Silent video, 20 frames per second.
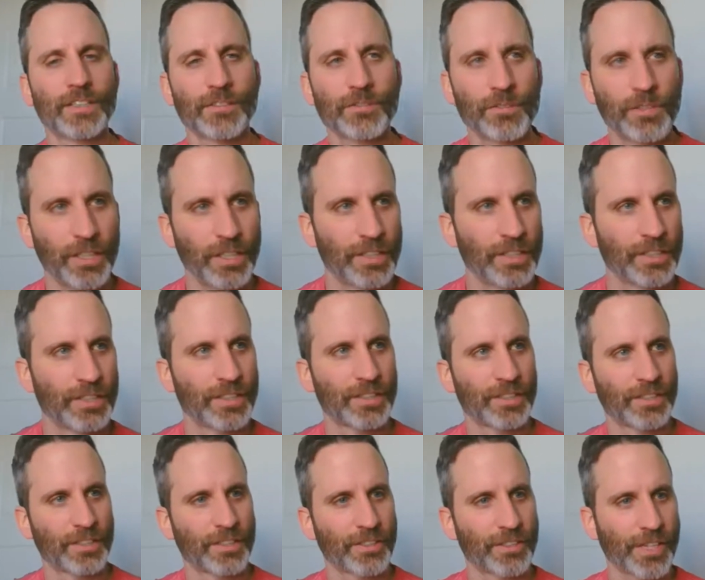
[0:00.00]
Well,
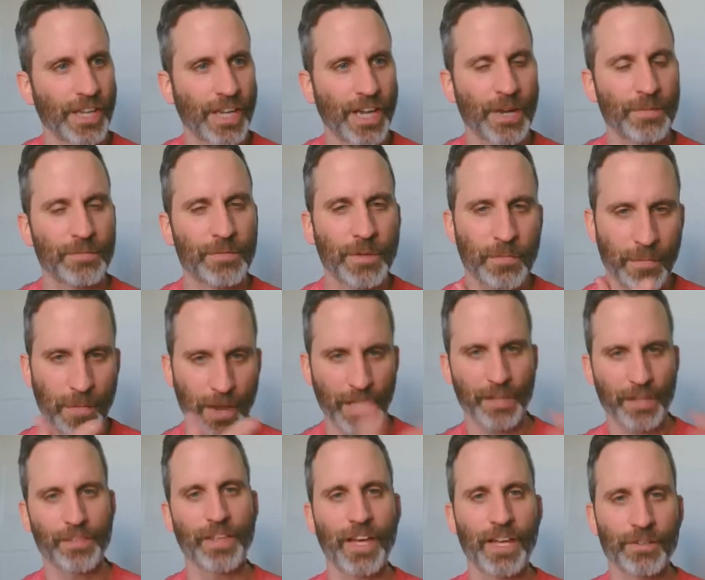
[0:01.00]
okay, I'm going to
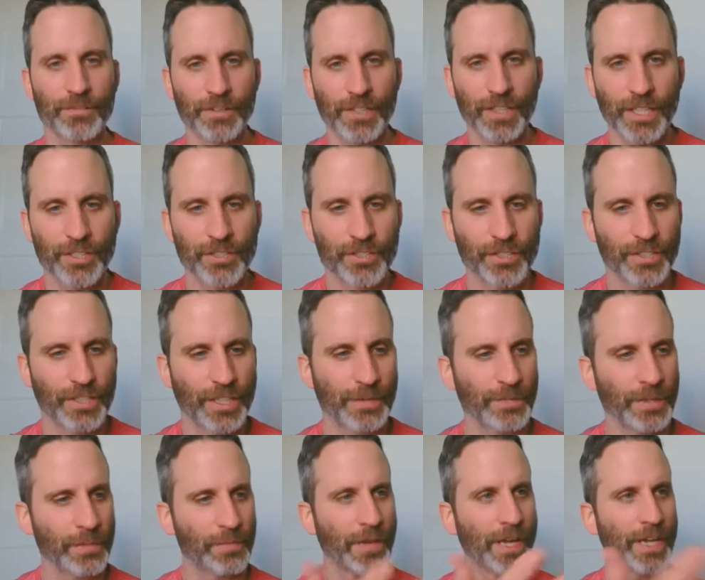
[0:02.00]
make that a religion.
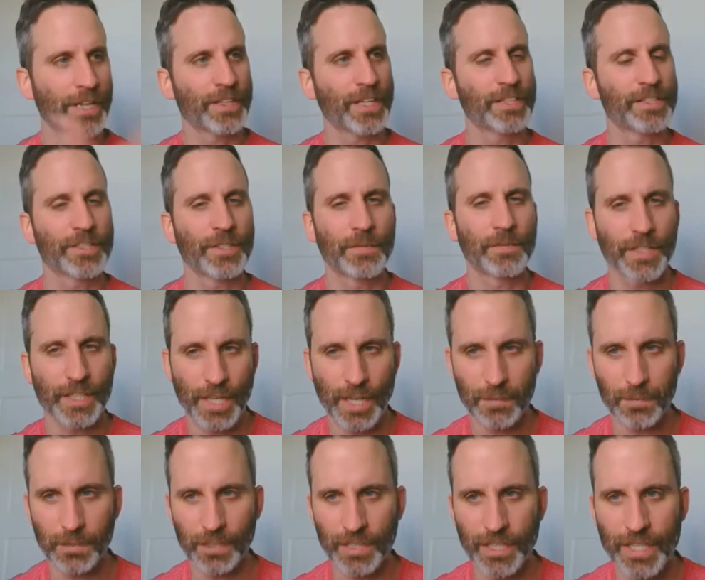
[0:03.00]
I'm going to make that something
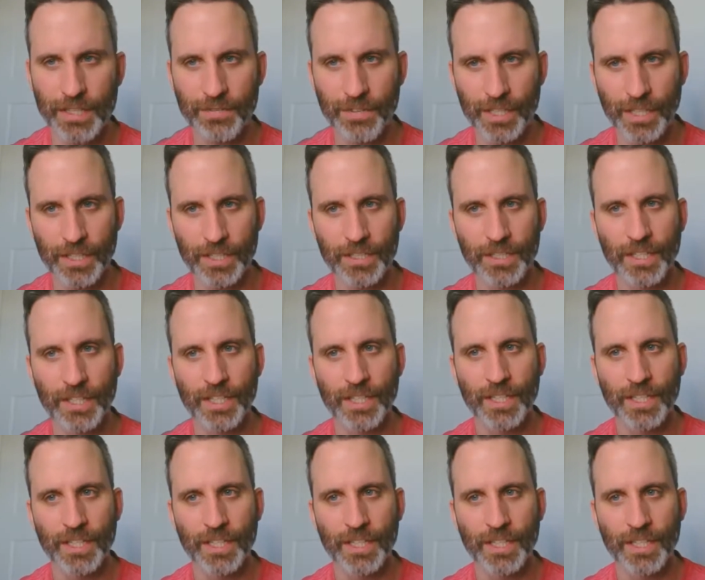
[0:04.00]
I believe in.